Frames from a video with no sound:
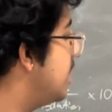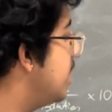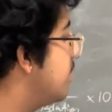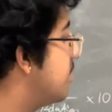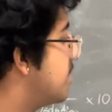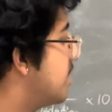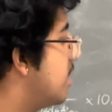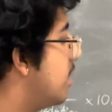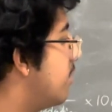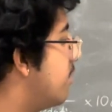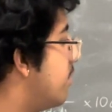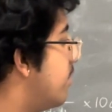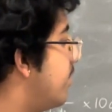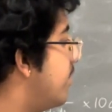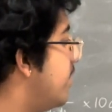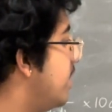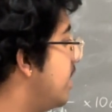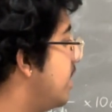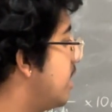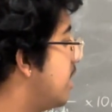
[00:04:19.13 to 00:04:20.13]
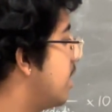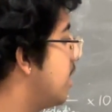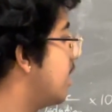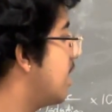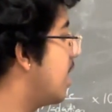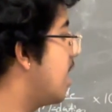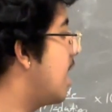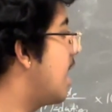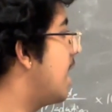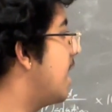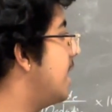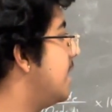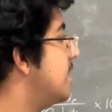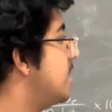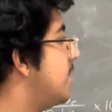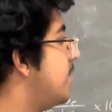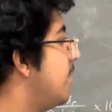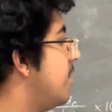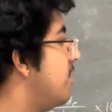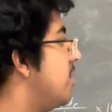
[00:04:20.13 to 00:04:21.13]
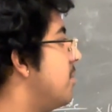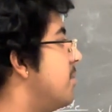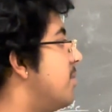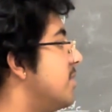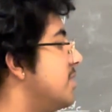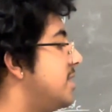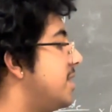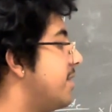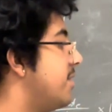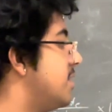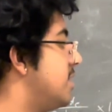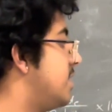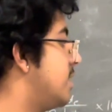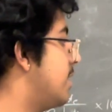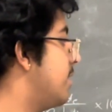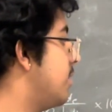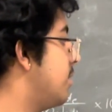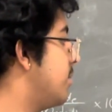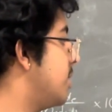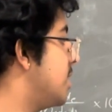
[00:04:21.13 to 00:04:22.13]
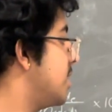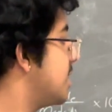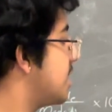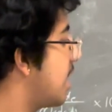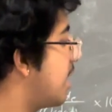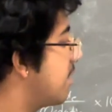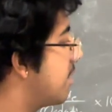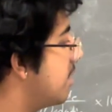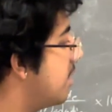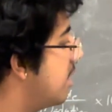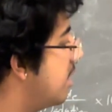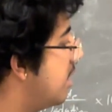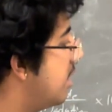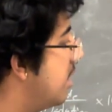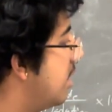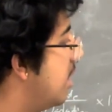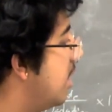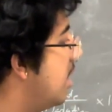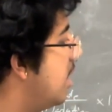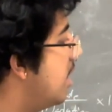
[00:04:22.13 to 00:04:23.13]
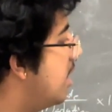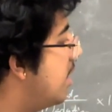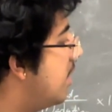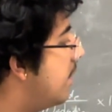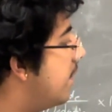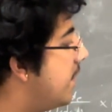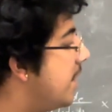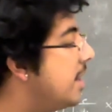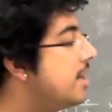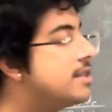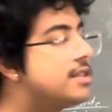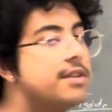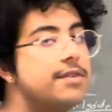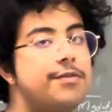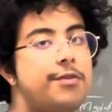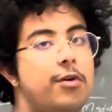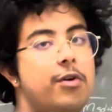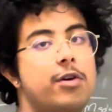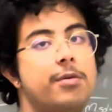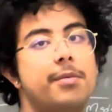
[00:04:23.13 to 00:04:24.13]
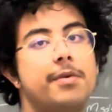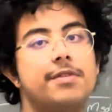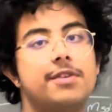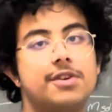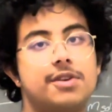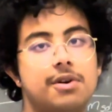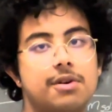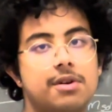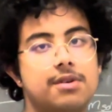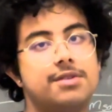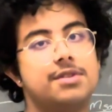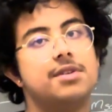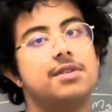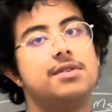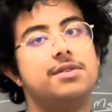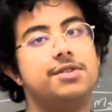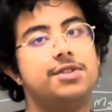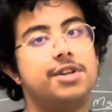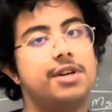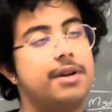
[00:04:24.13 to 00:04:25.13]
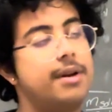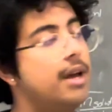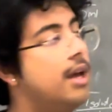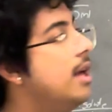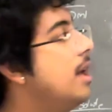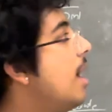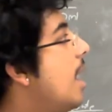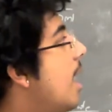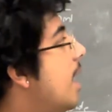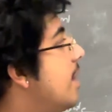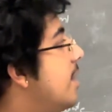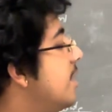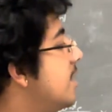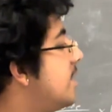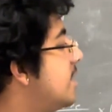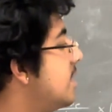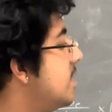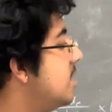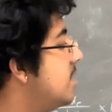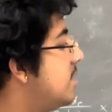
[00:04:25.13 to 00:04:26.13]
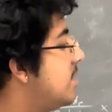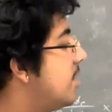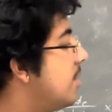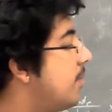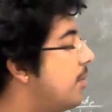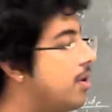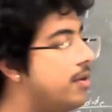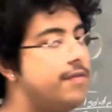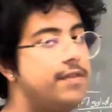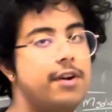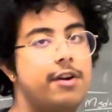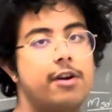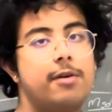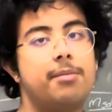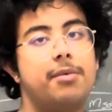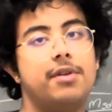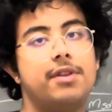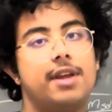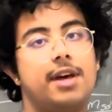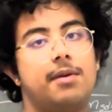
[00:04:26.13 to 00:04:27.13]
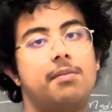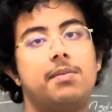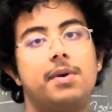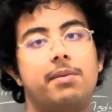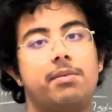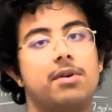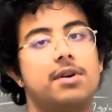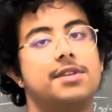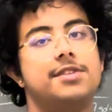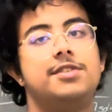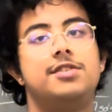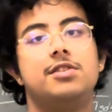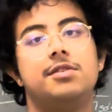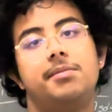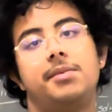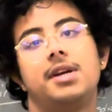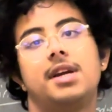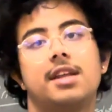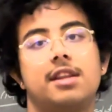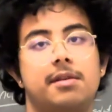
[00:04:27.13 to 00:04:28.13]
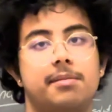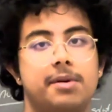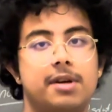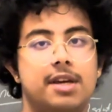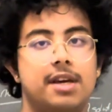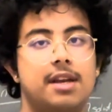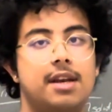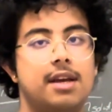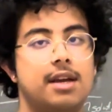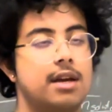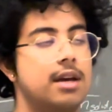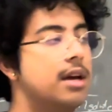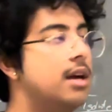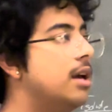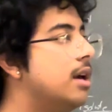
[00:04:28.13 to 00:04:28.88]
equals N over V. N is 15.77, we just calculated. V is the volume of the total solution. And this is the one variable that we were assuming at the beginning